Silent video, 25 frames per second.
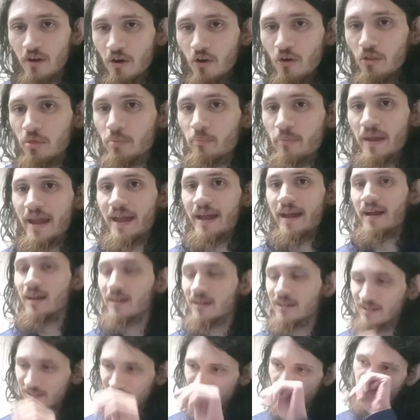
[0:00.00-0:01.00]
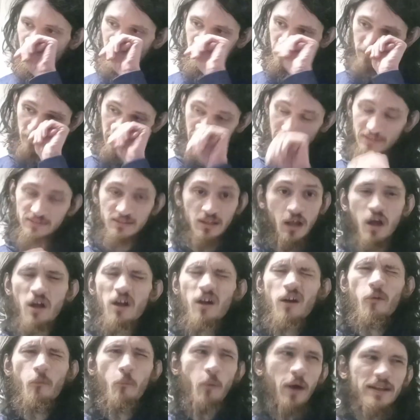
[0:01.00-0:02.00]
hold back, because
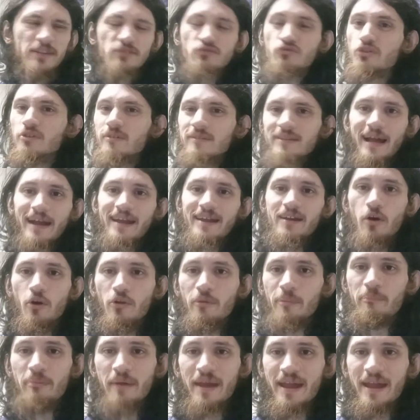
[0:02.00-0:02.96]
why should I hold